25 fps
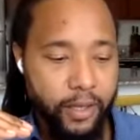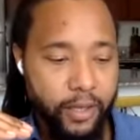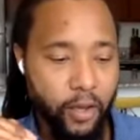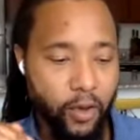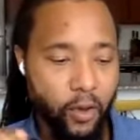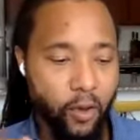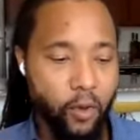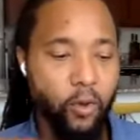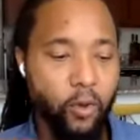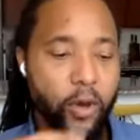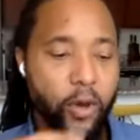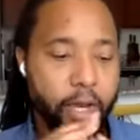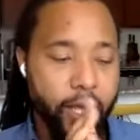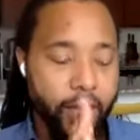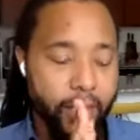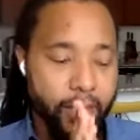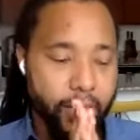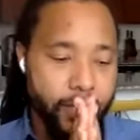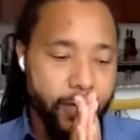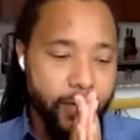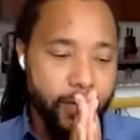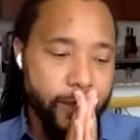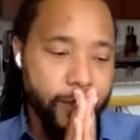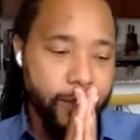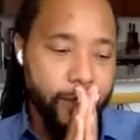on
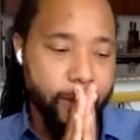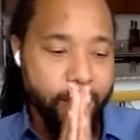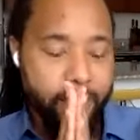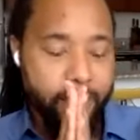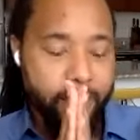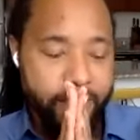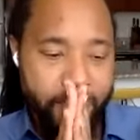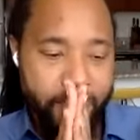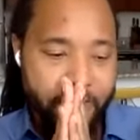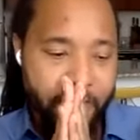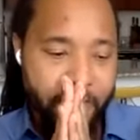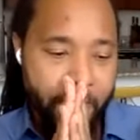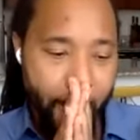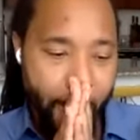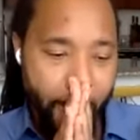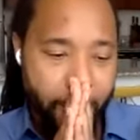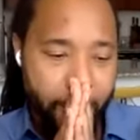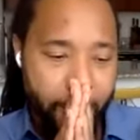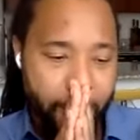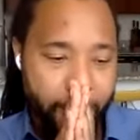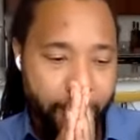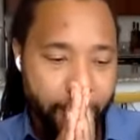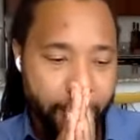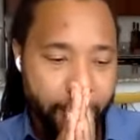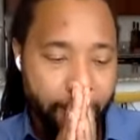a,
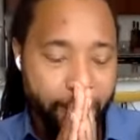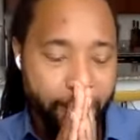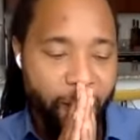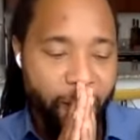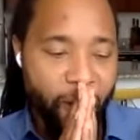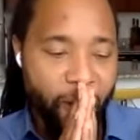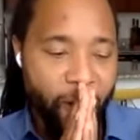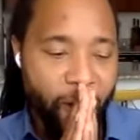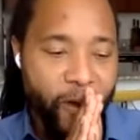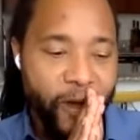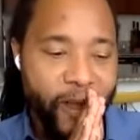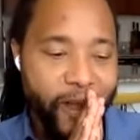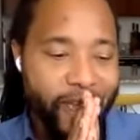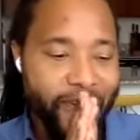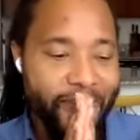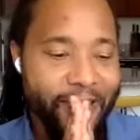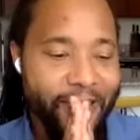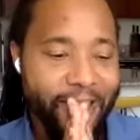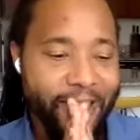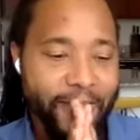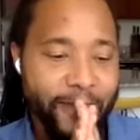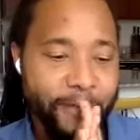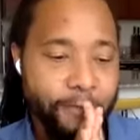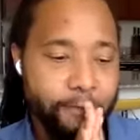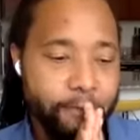on
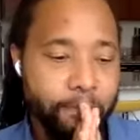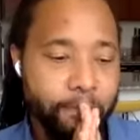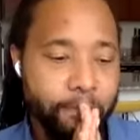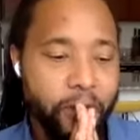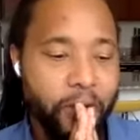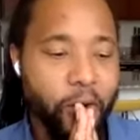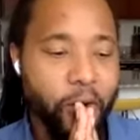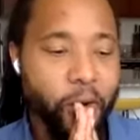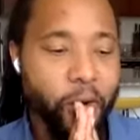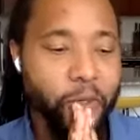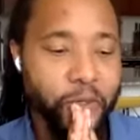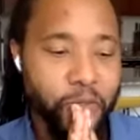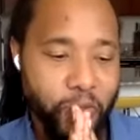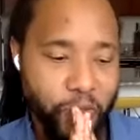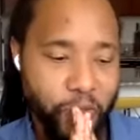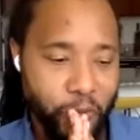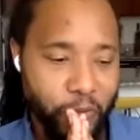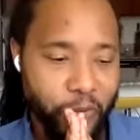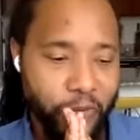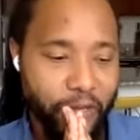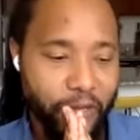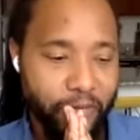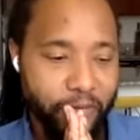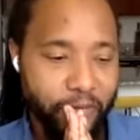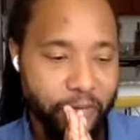a personal
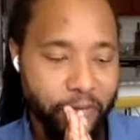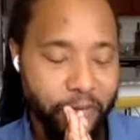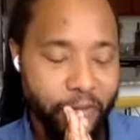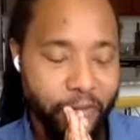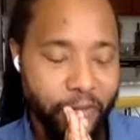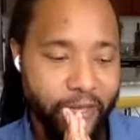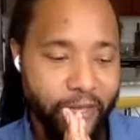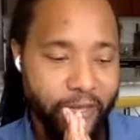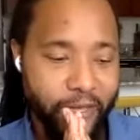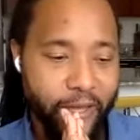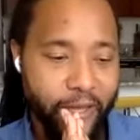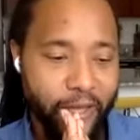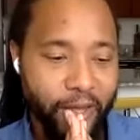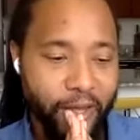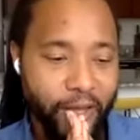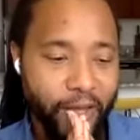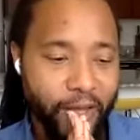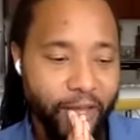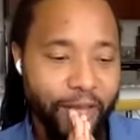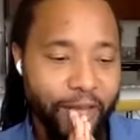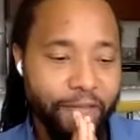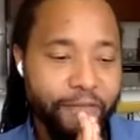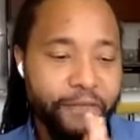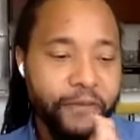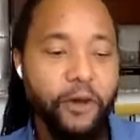level, uh,
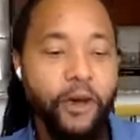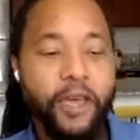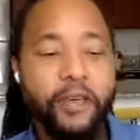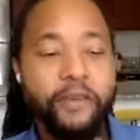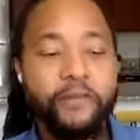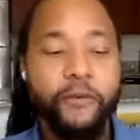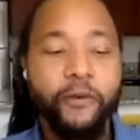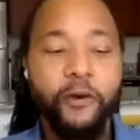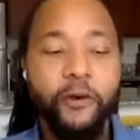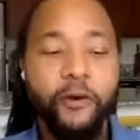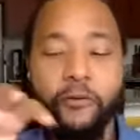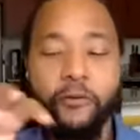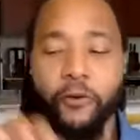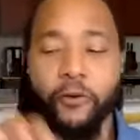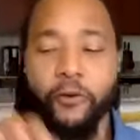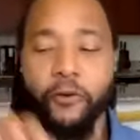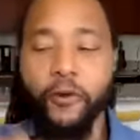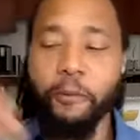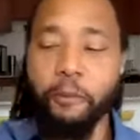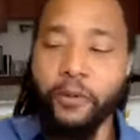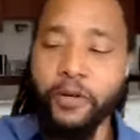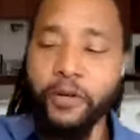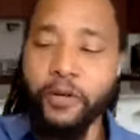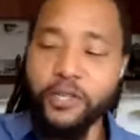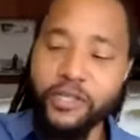and feel and feel free to
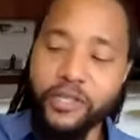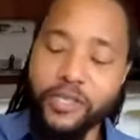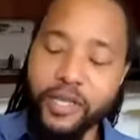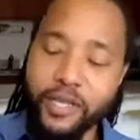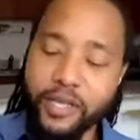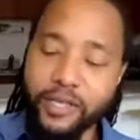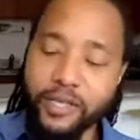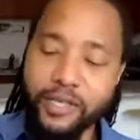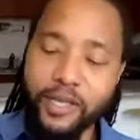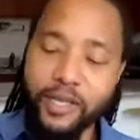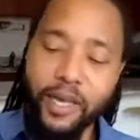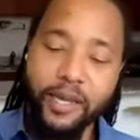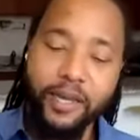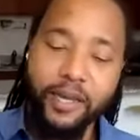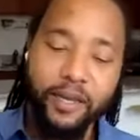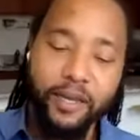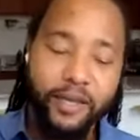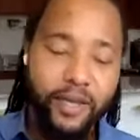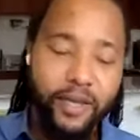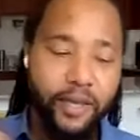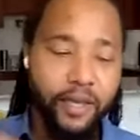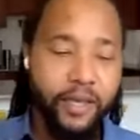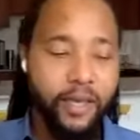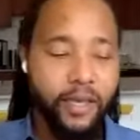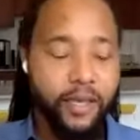push this kind of,
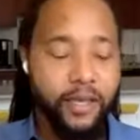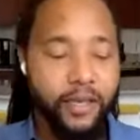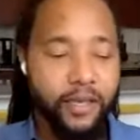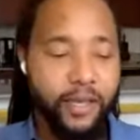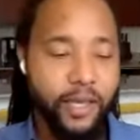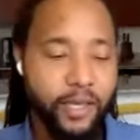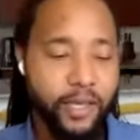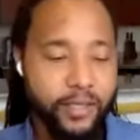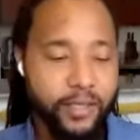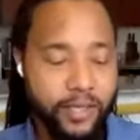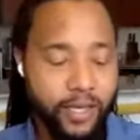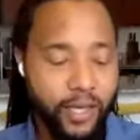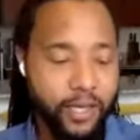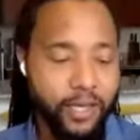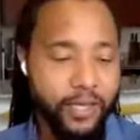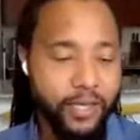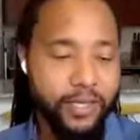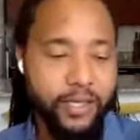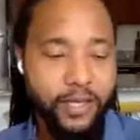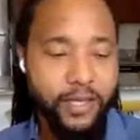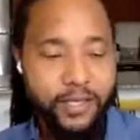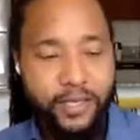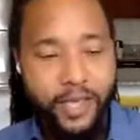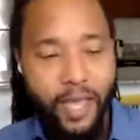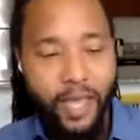kind of, kind of
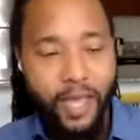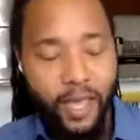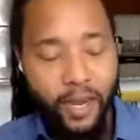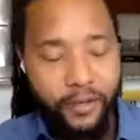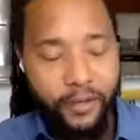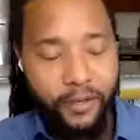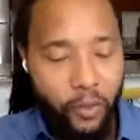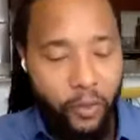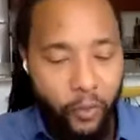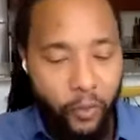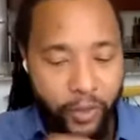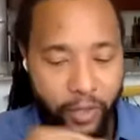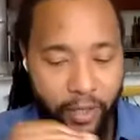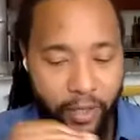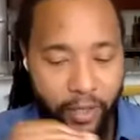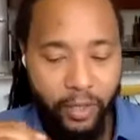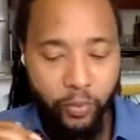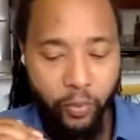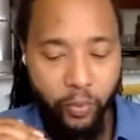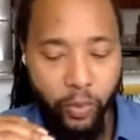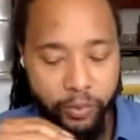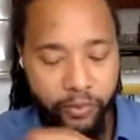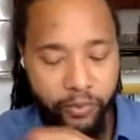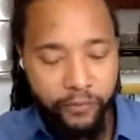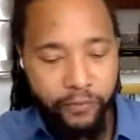to the side. I don't want to
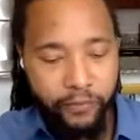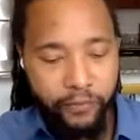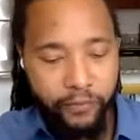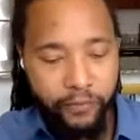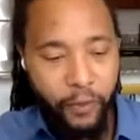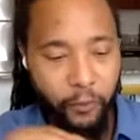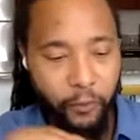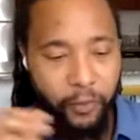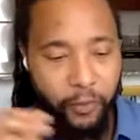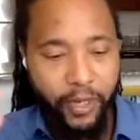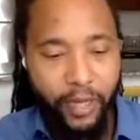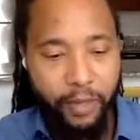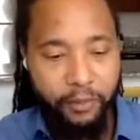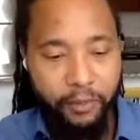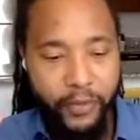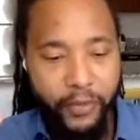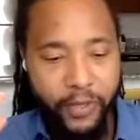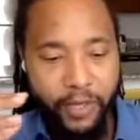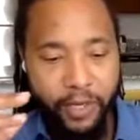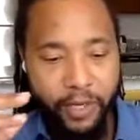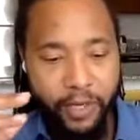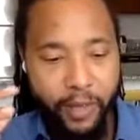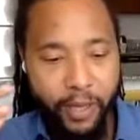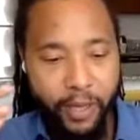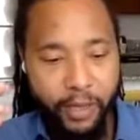interrupt the flow, but I'm
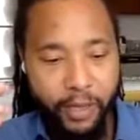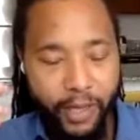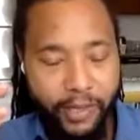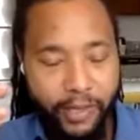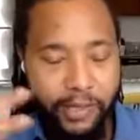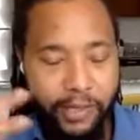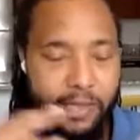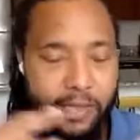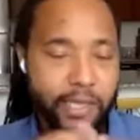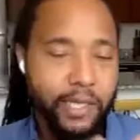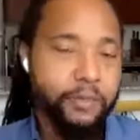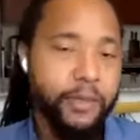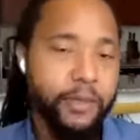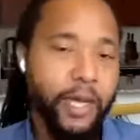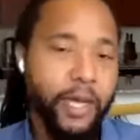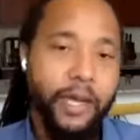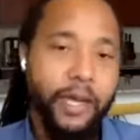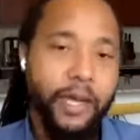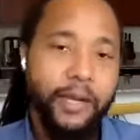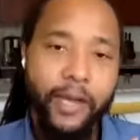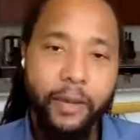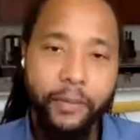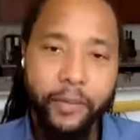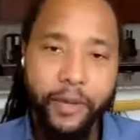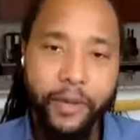thinking about like team
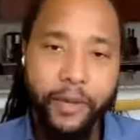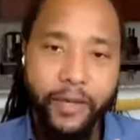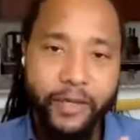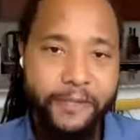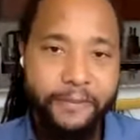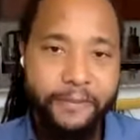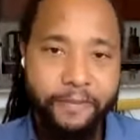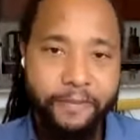dynamics,